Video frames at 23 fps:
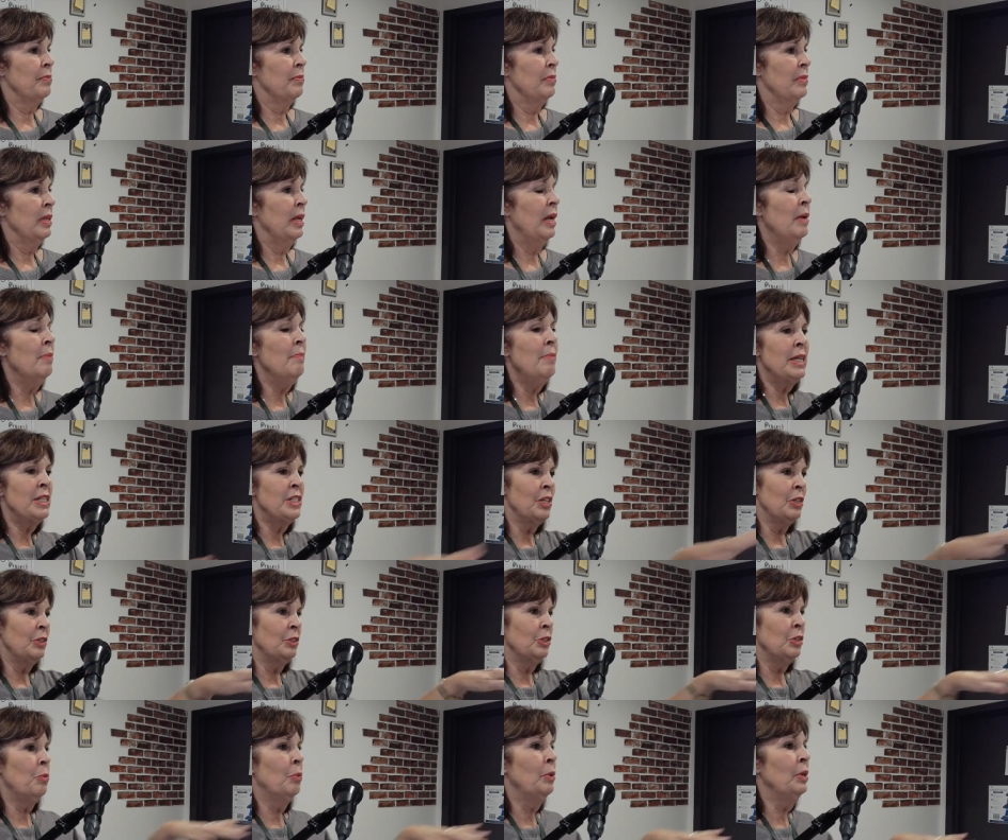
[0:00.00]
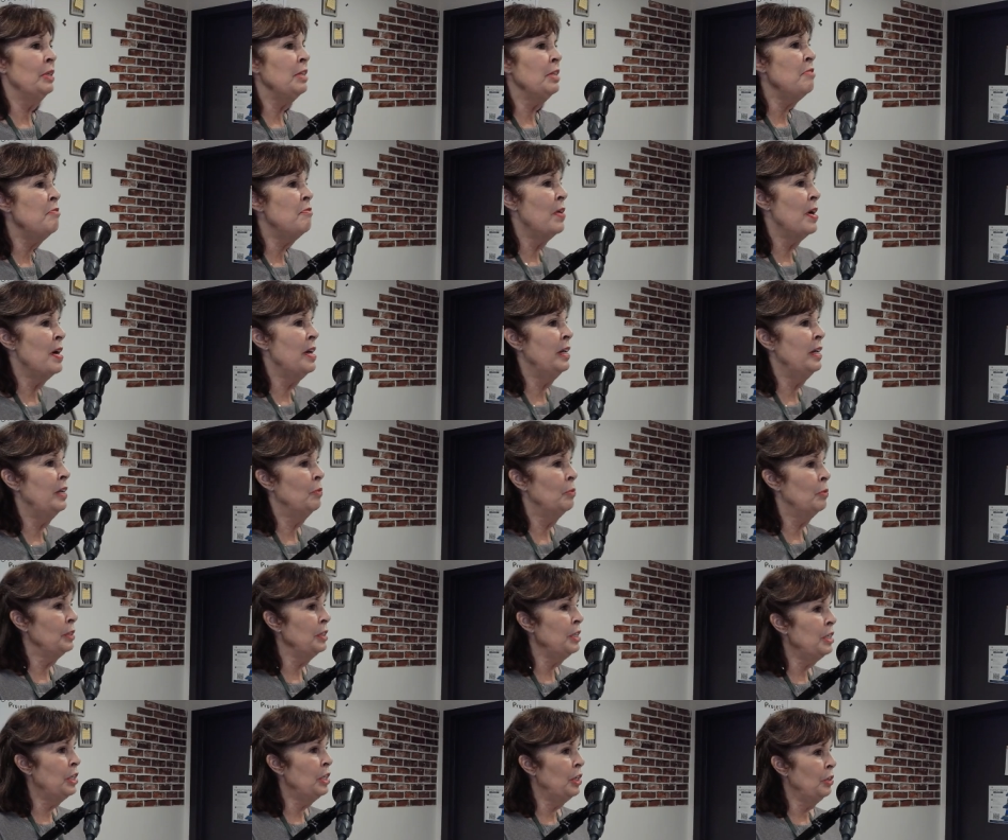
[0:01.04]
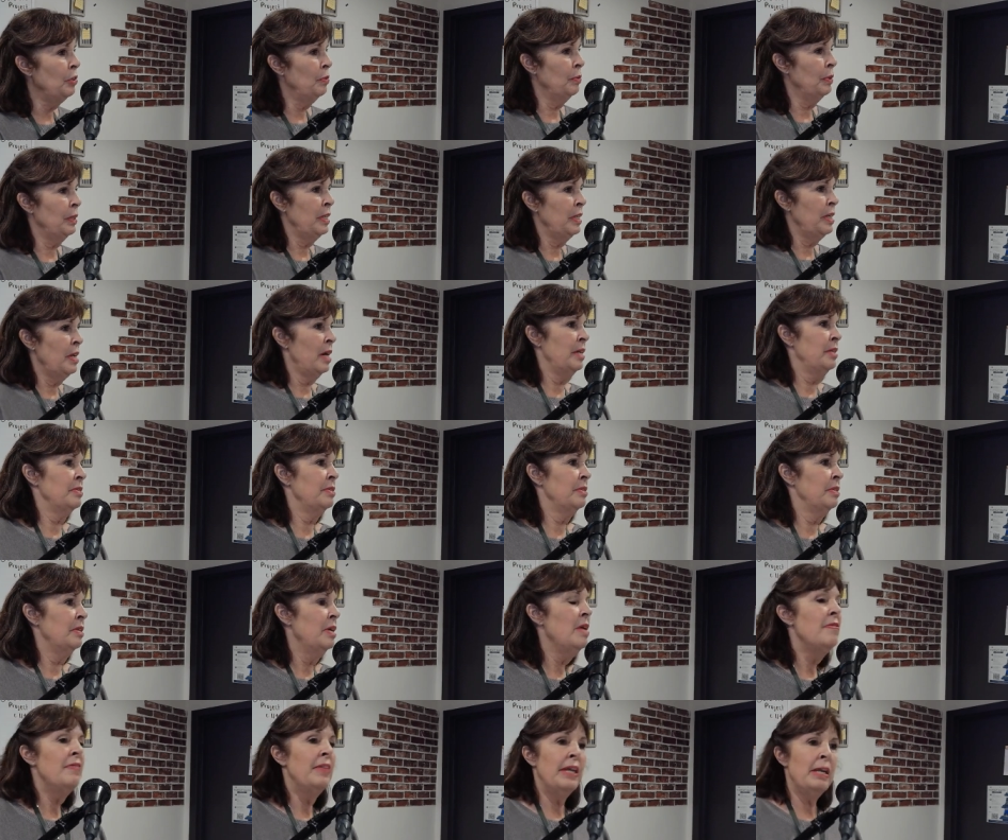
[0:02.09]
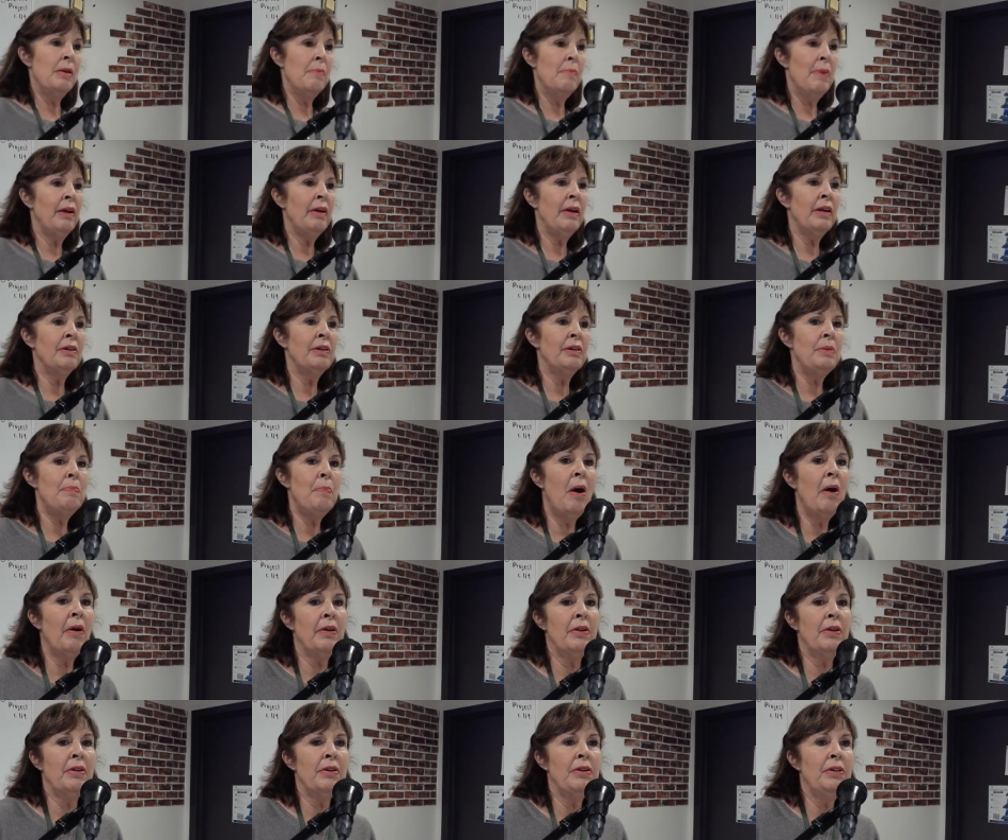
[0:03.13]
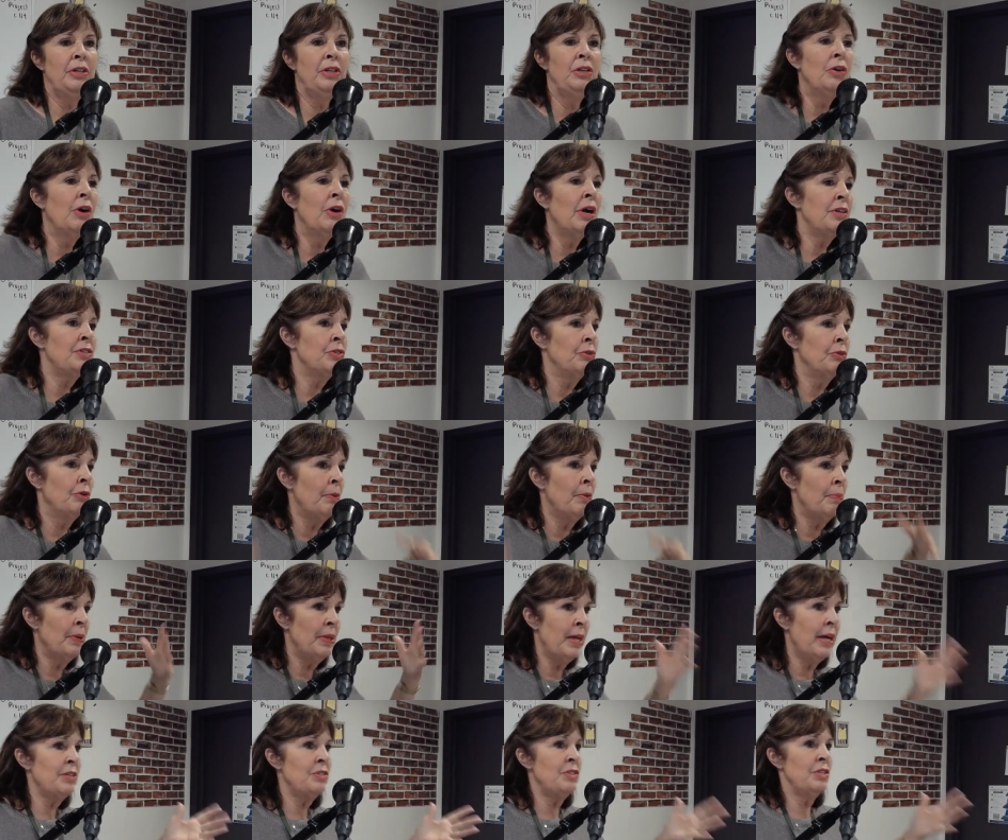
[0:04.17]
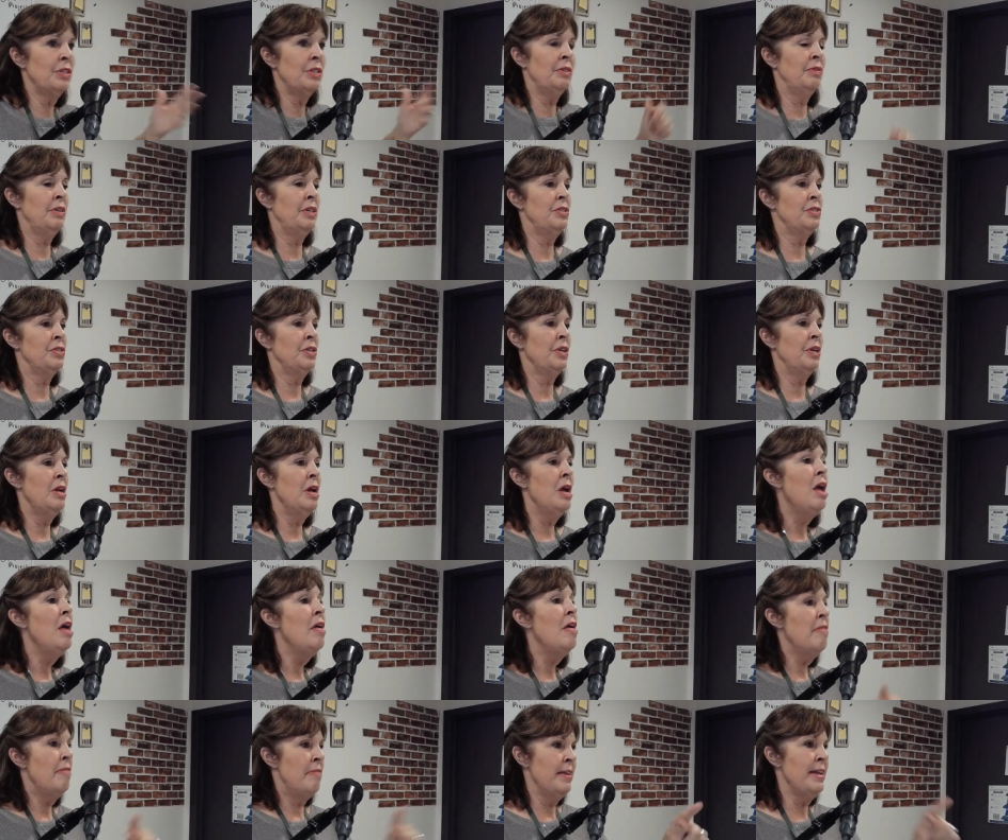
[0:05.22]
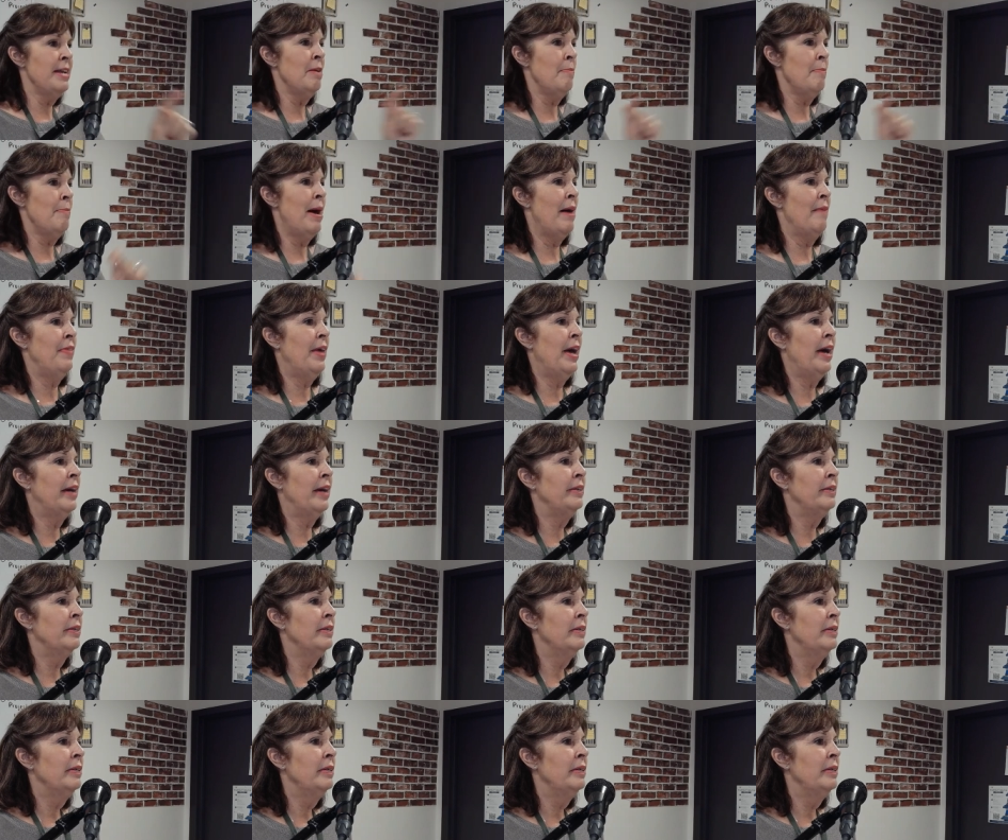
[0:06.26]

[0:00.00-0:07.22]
It makes it look really fun and really cute and really nice. Think about Harry Potter. You guys grew up in that generation. Think about that.